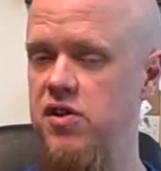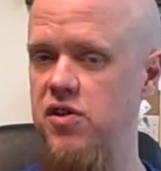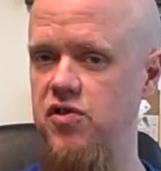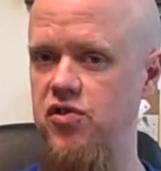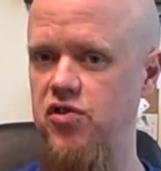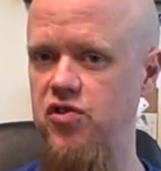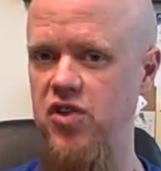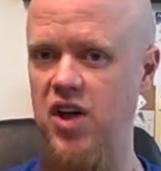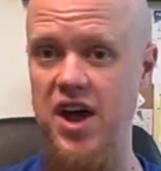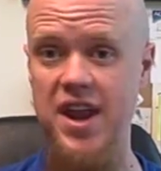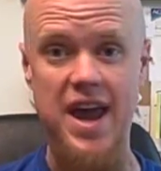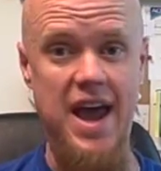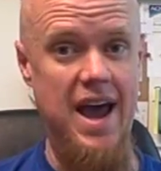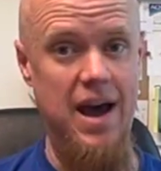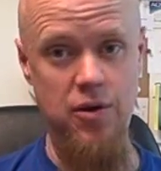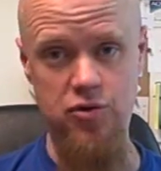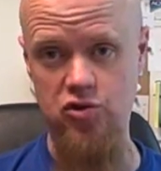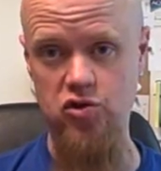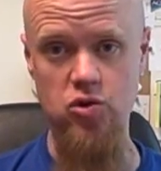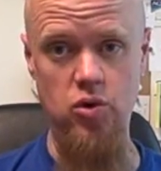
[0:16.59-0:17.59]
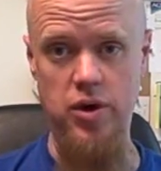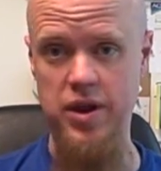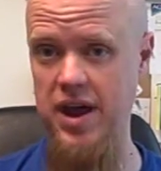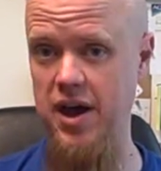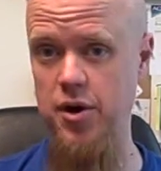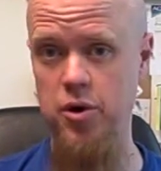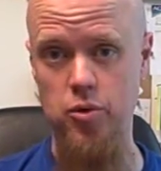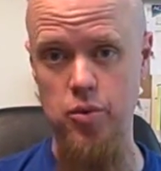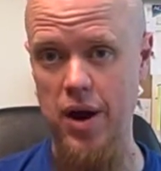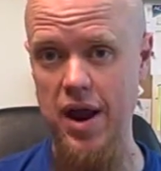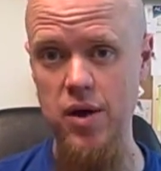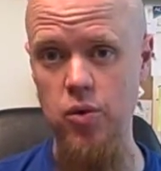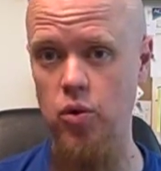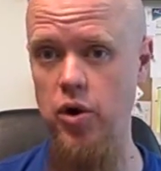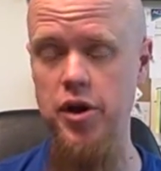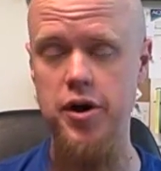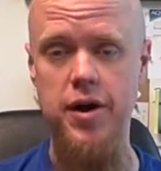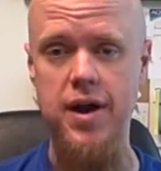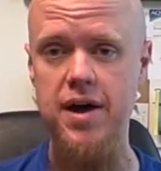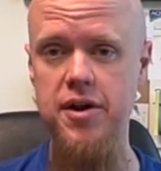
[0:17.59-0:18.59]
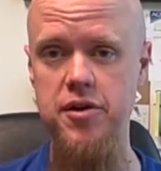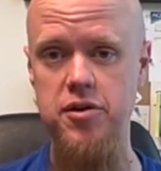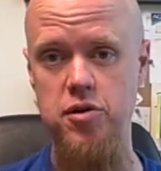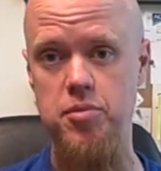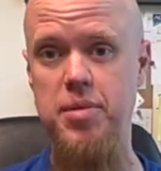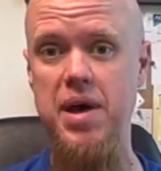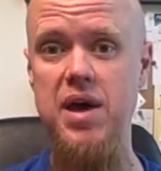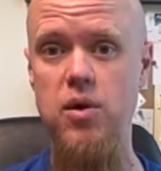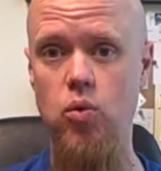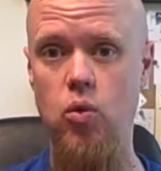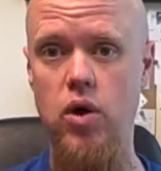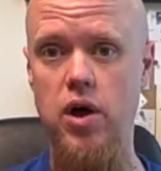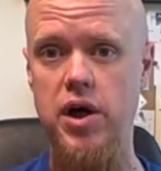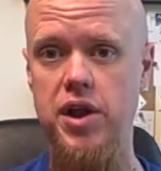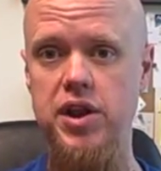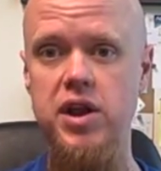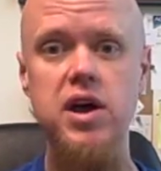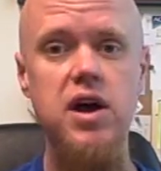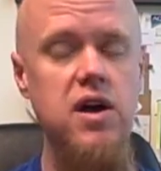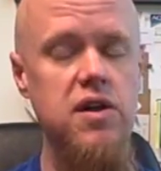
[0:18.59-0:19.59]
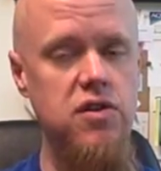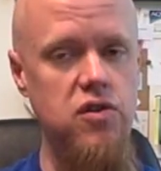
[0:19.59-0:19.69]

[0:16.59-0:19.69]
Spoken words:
This is not how-to on how to write one or how to debate one.